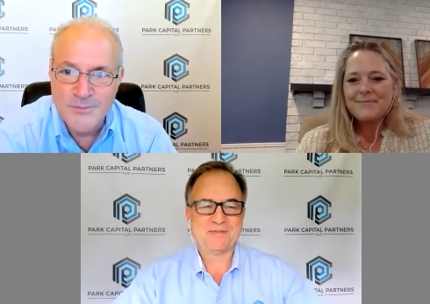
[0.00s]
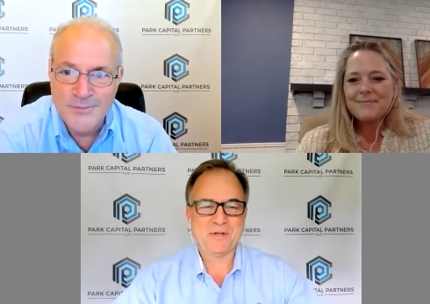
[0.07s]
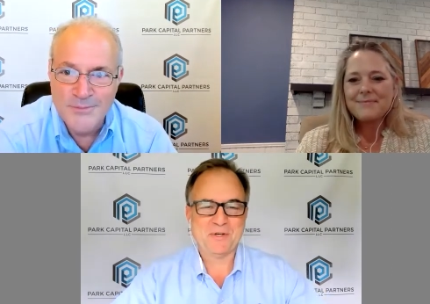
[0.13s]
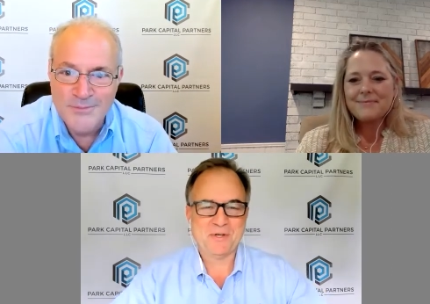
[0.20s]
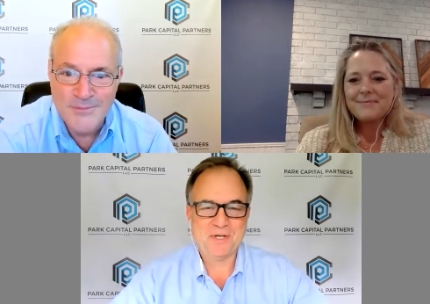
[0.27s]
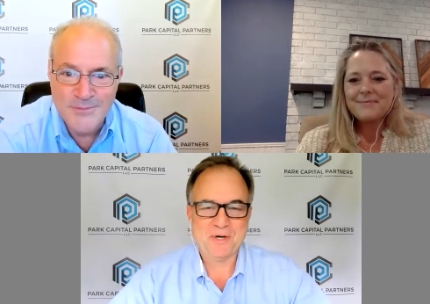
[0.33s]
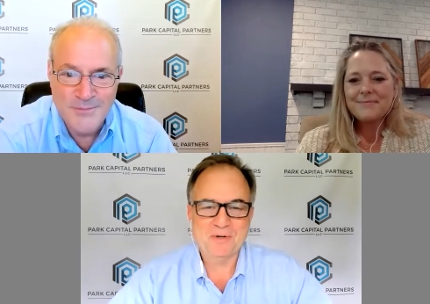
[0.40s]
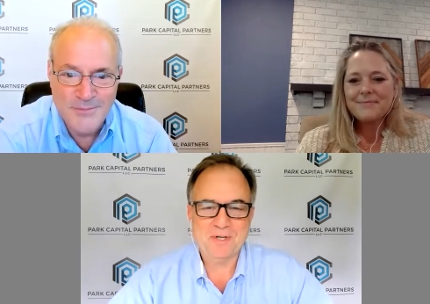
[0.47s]
Speaker 1: of
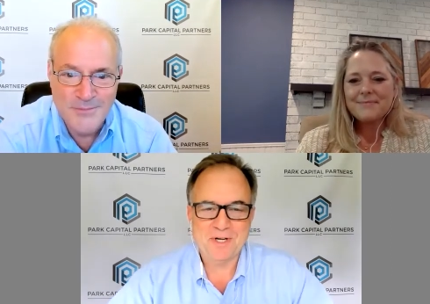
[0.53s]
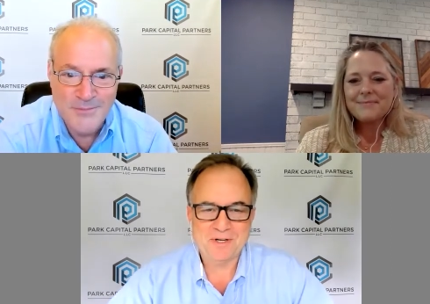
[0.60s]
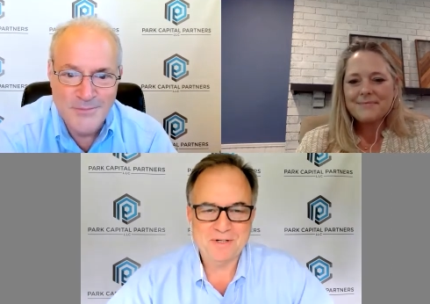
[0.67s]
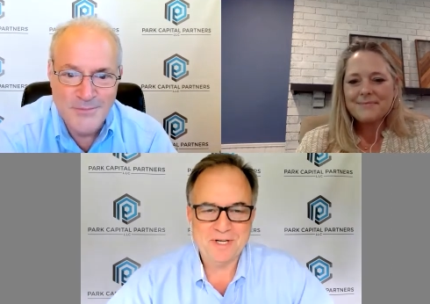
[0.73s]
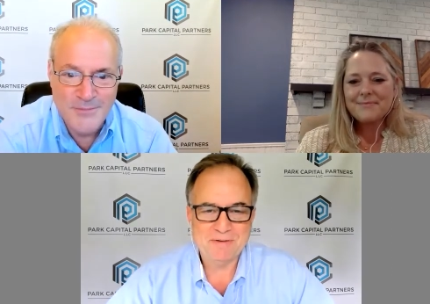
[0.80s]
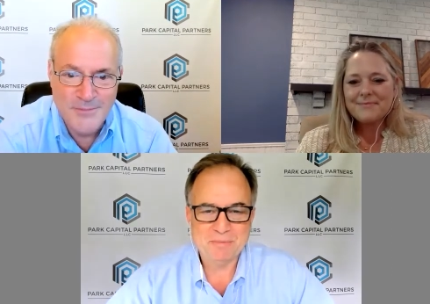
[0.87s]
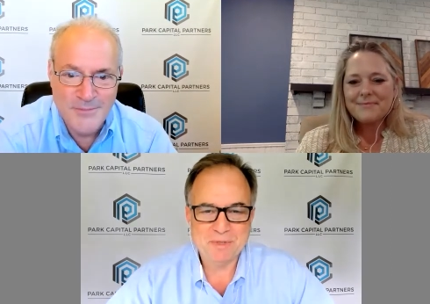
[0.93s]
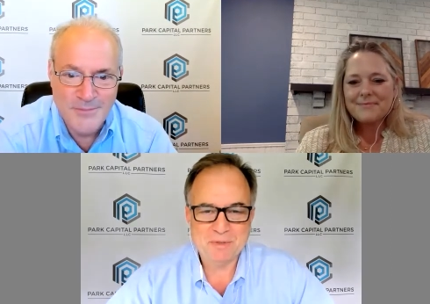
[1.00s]
you who don't
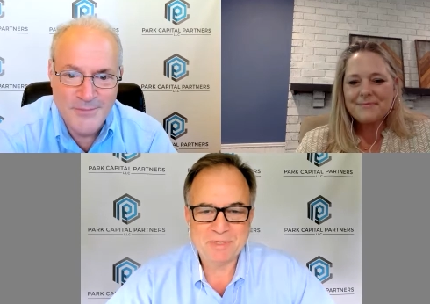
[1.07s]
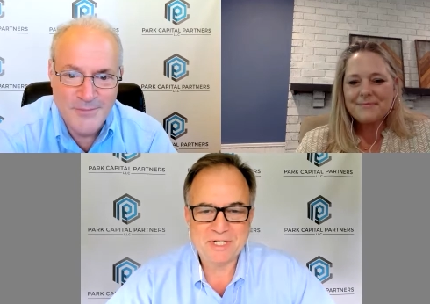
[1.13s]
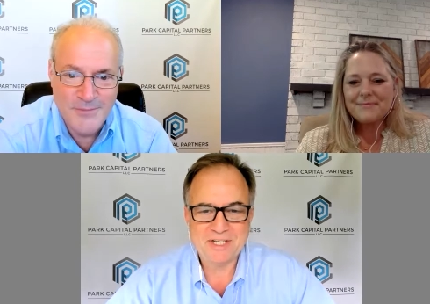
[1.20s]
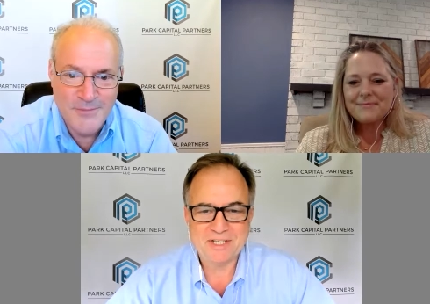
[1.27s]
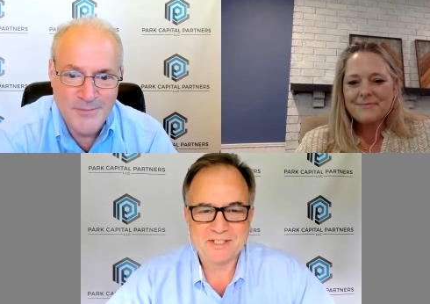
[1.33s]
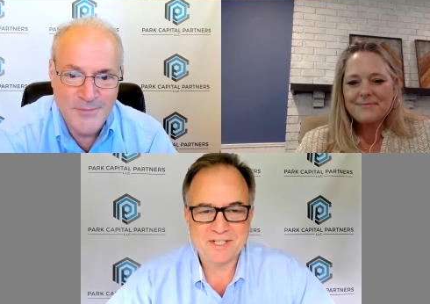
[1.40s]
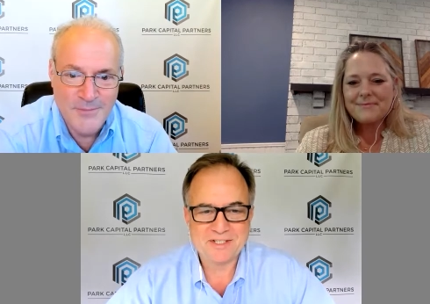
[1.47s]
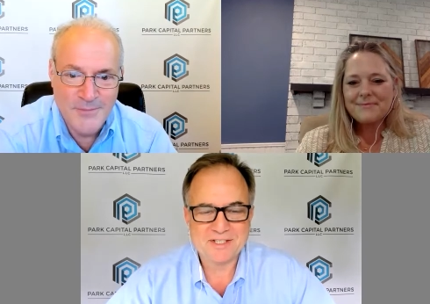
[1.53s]
know, haven't been
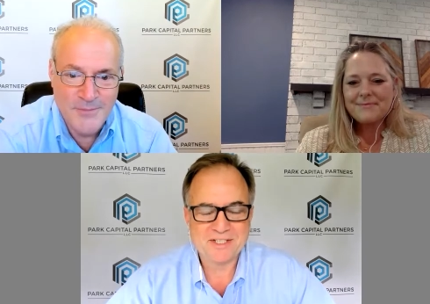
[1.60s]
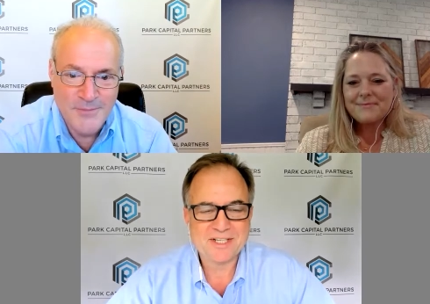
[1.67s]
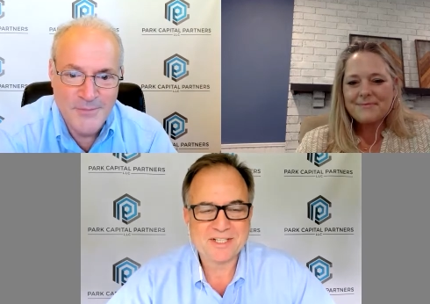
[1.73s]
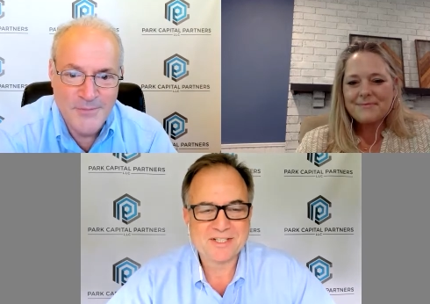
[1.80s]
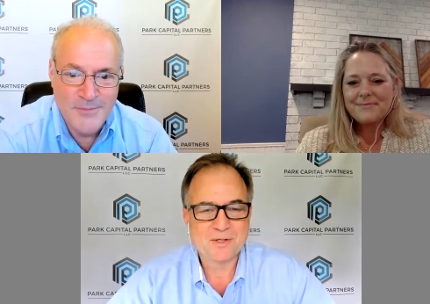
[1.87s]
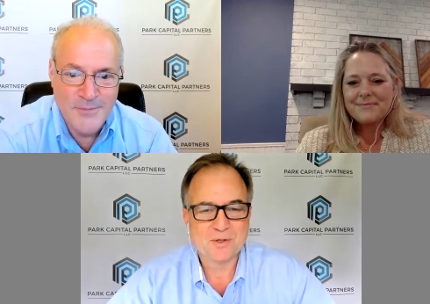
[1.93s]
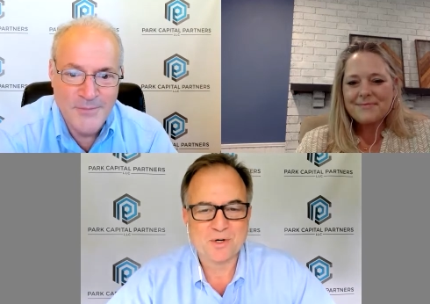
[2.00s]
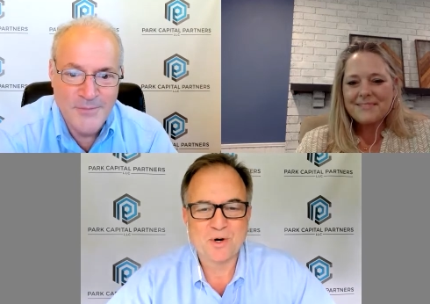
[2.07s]
paying attention, it
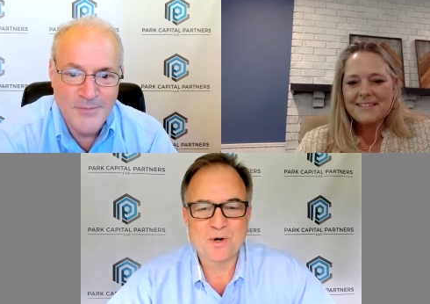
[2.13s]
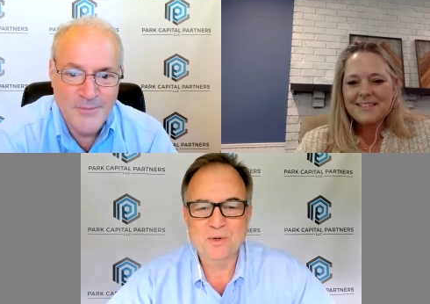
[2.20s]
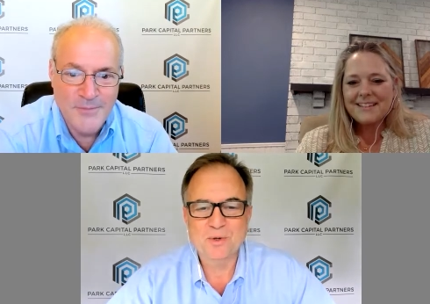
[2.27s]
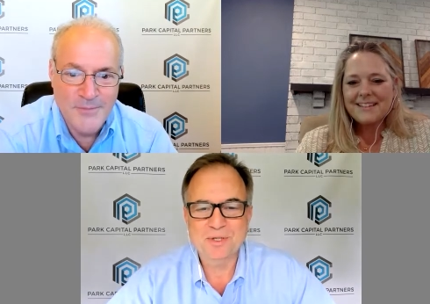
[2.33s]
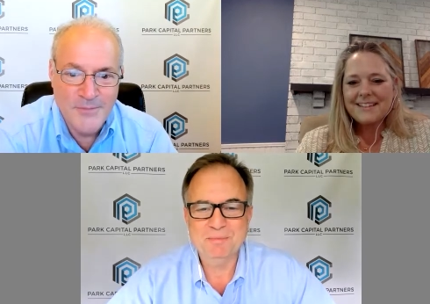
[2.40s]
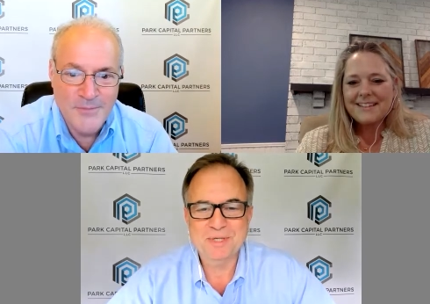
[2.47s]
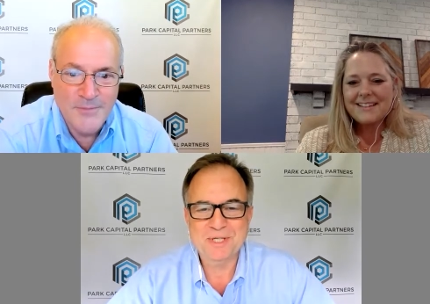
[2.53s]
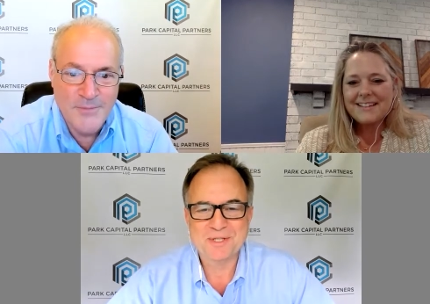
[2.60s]
gets a little
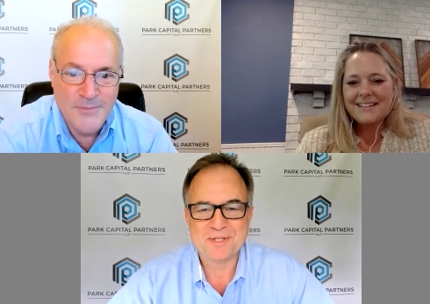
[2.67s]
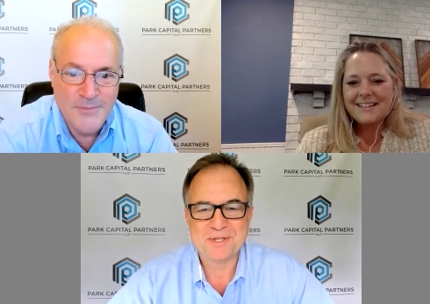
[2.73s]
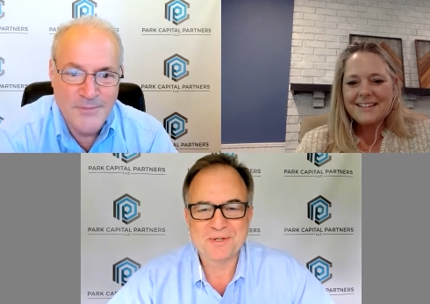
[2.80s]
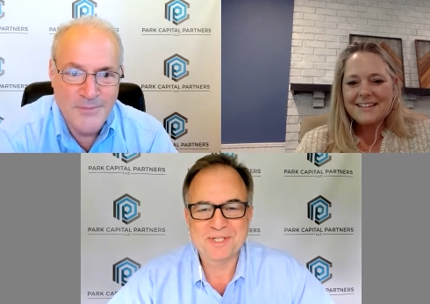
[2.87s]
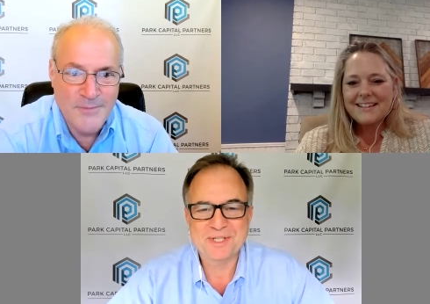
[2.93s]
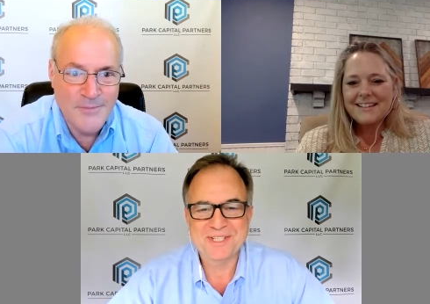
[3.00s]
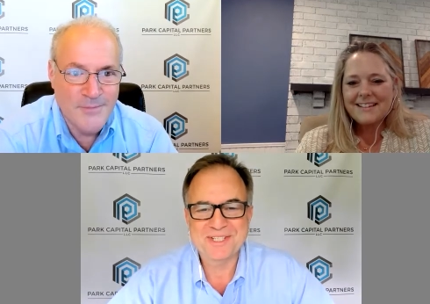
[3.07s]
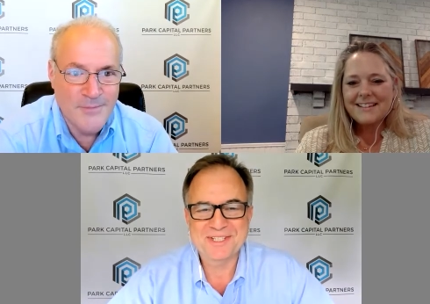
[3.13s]
cold in
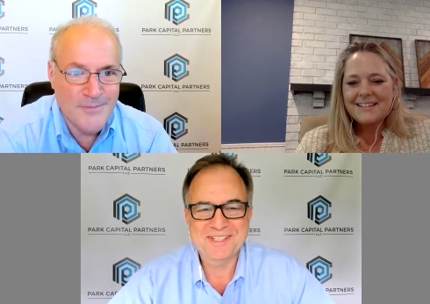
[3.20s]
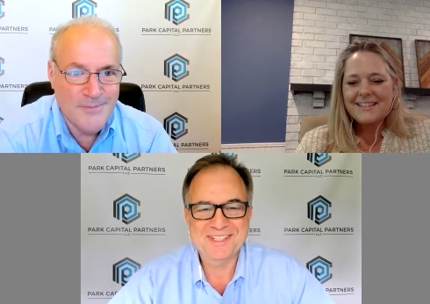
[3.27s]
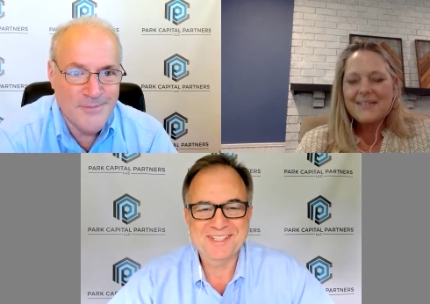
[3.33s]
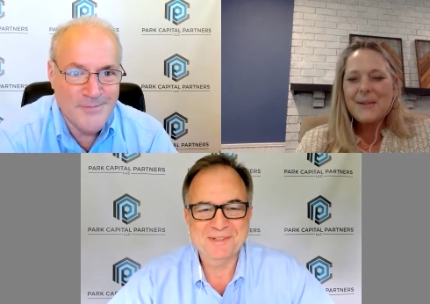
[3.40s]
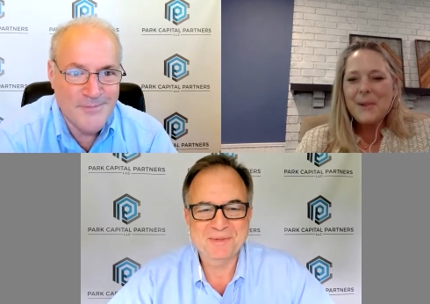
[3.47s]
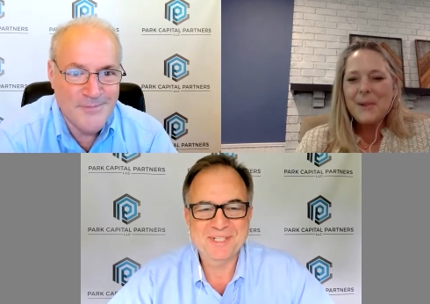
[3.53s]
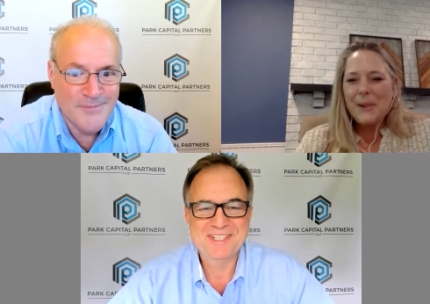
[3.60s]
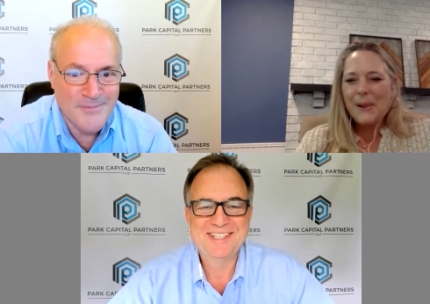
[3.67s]
Minnesota in the
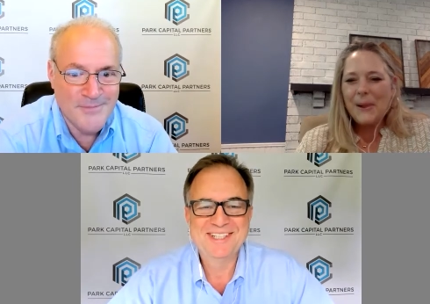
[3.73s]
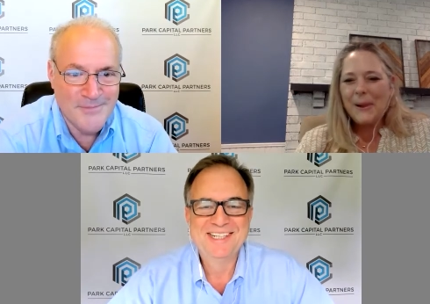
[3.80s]
in the winter.